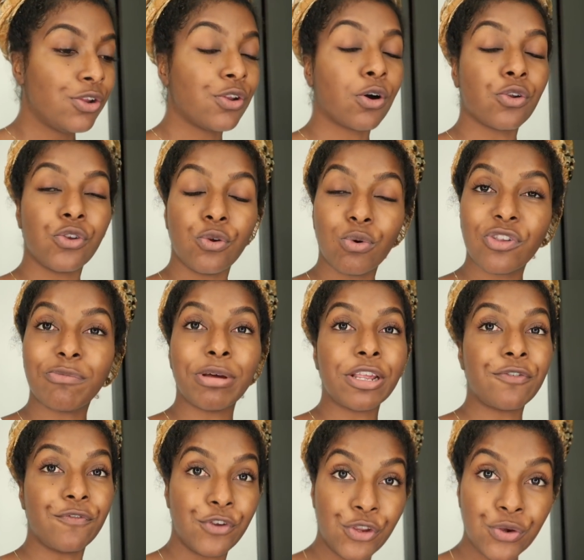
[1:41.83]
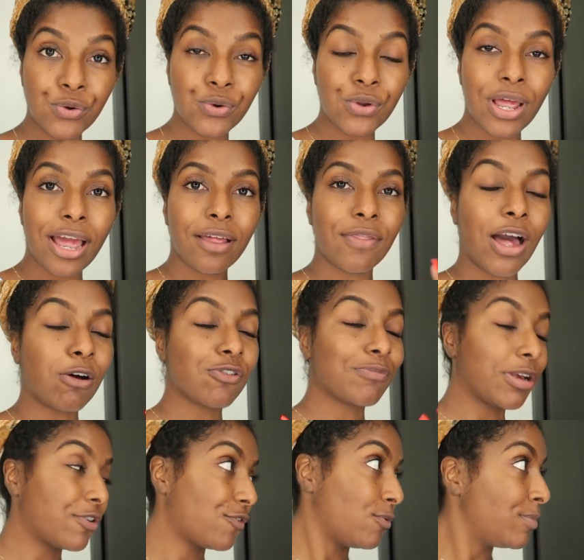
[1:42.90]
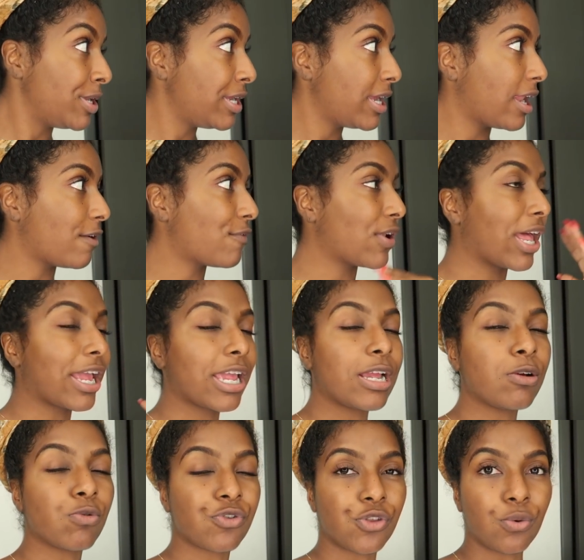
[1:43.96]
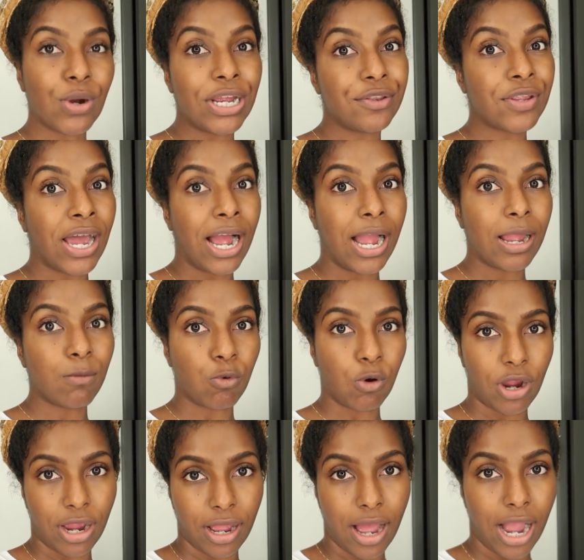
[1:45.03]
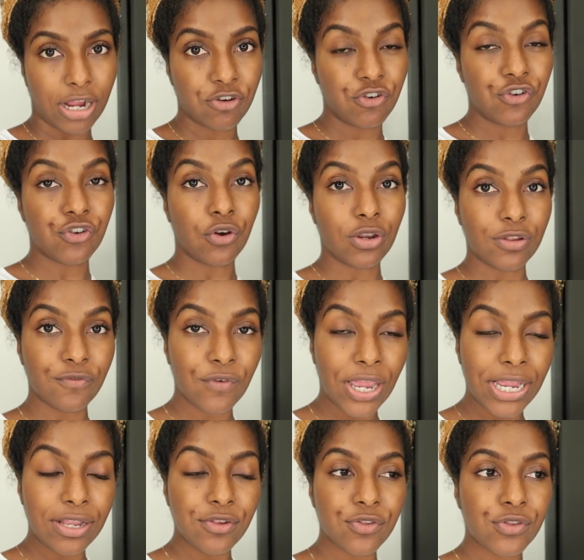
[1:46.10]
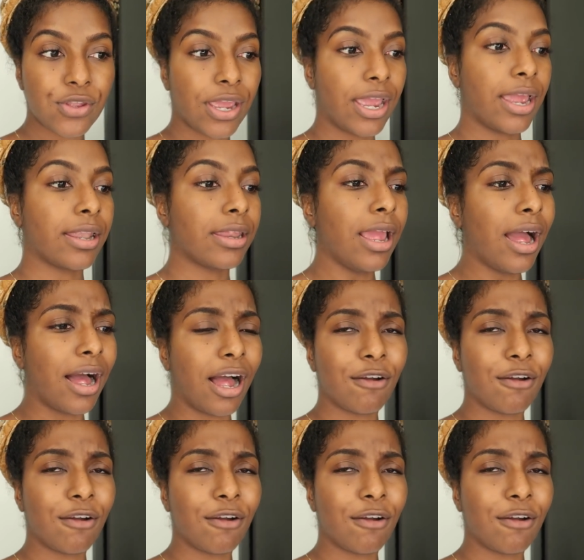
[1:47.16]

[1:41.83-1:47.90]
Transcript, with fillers: You know, do what's best for you. That was best for me and I feel like it was the right time where I actually showed his face and yeah,